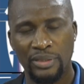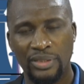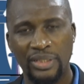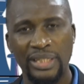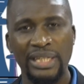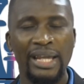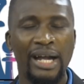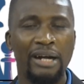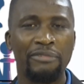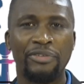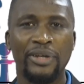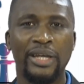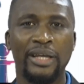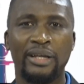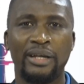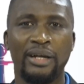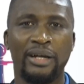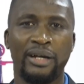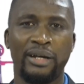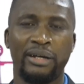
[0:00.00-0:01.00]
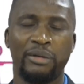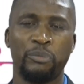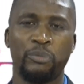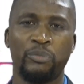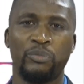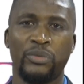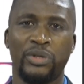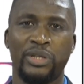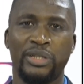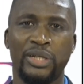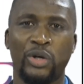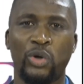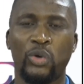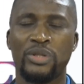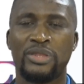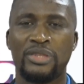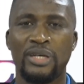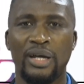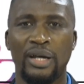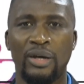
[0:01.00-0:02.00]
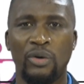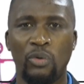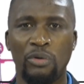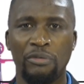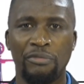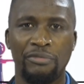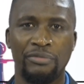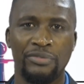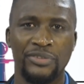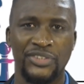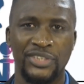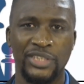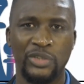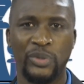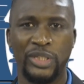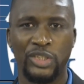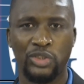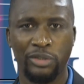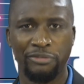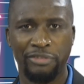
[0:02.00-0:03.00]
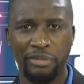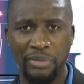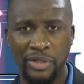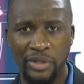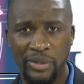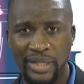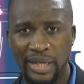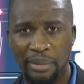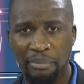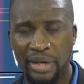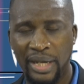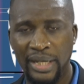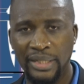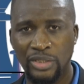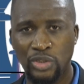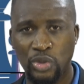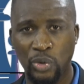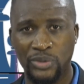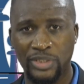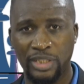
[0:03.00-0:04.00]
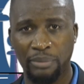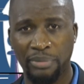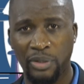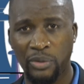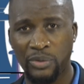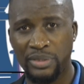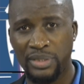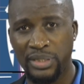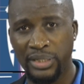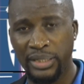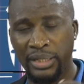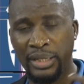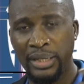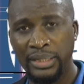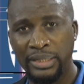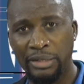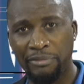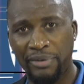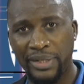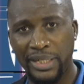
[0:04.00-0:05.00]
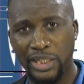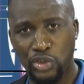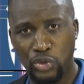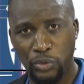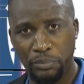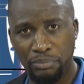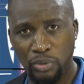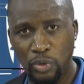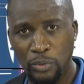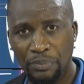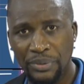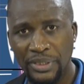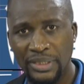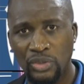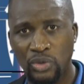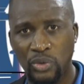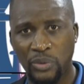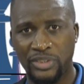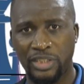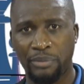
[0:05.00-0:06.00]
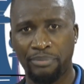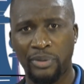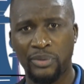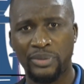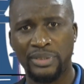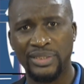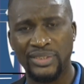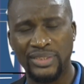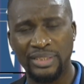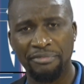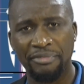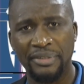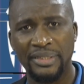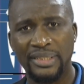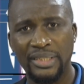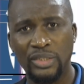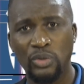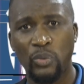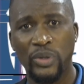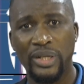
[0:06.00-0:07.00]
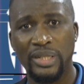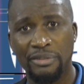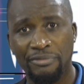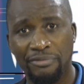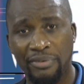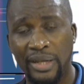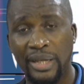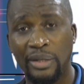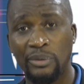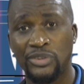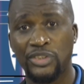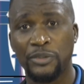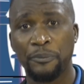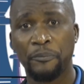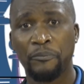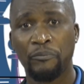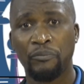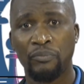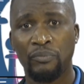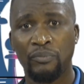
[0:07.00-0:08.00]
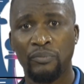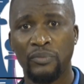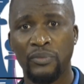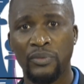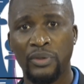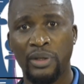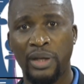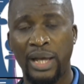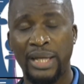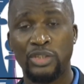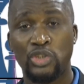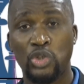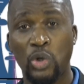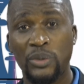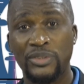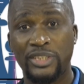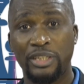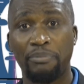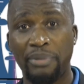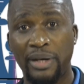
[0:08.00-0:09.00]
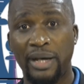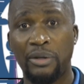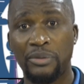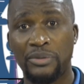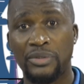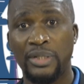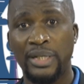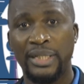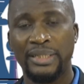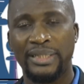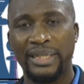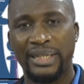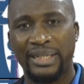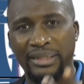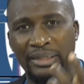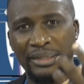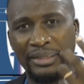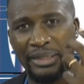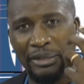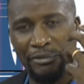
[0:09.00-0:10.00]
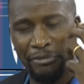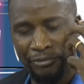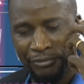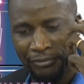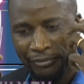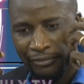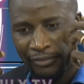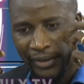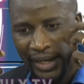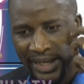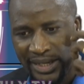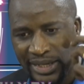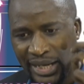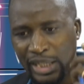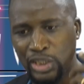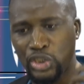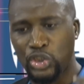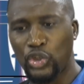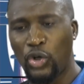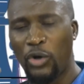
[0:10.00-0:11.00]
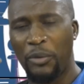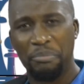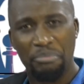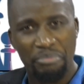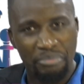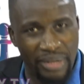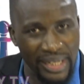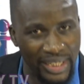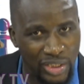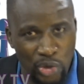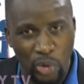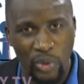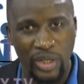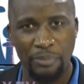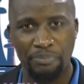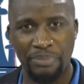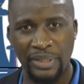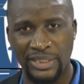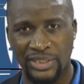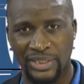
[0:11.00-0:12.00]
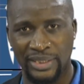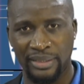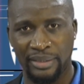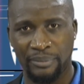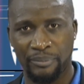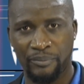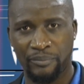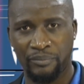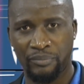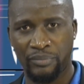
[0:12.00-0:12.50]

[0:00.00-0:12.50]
T. Harv Eker, the author of Secrets of a Millionaire Mind, talks about the financial blueprint, talks about the 17 wealth files, and talks about the financial mental capacity